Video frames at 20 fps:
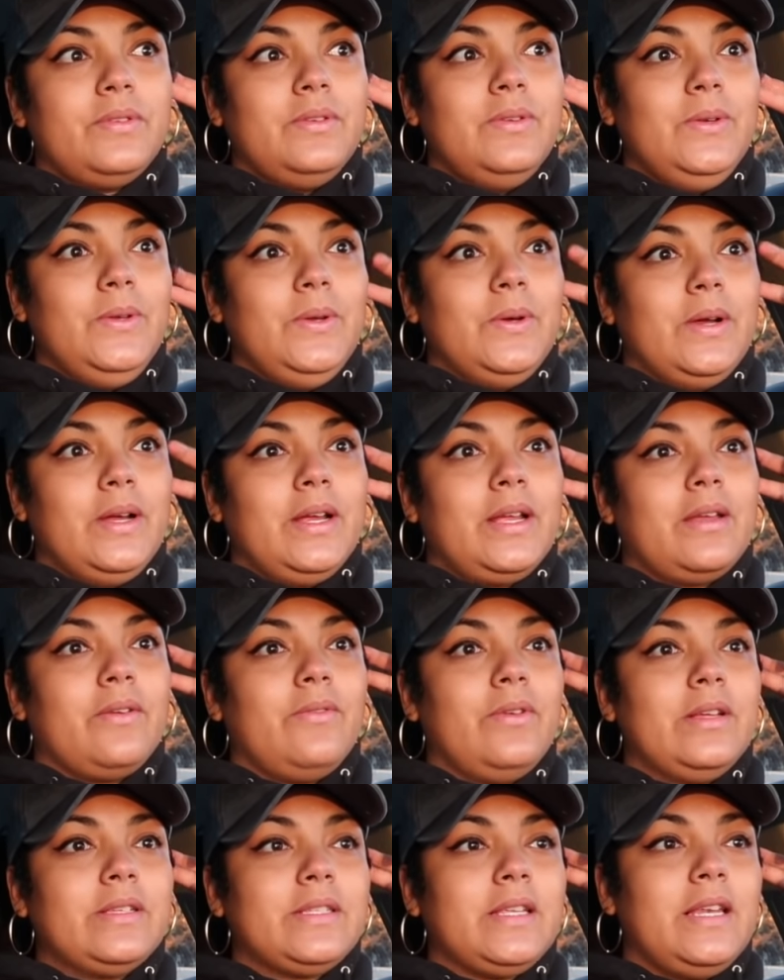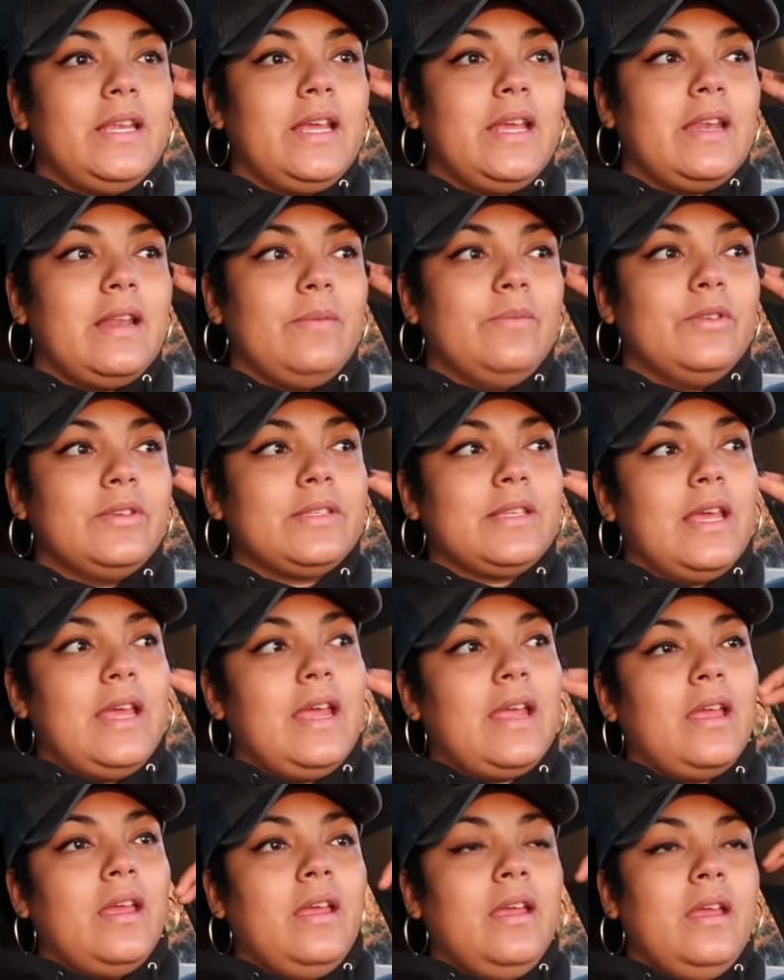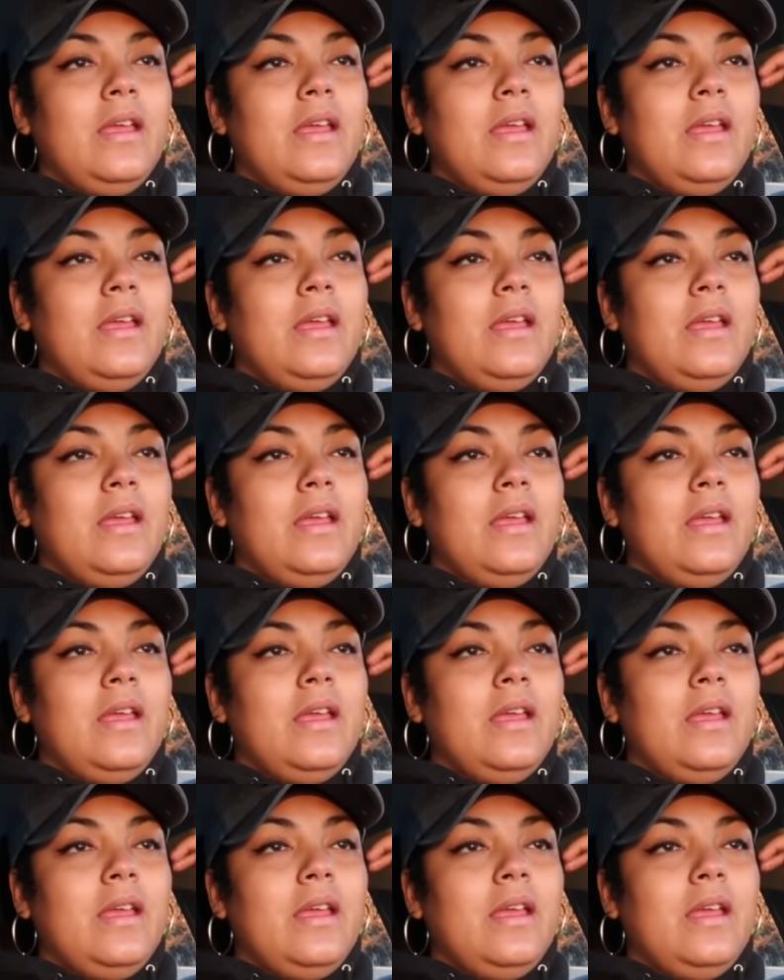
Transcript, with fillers: New York recently, and I'm just like,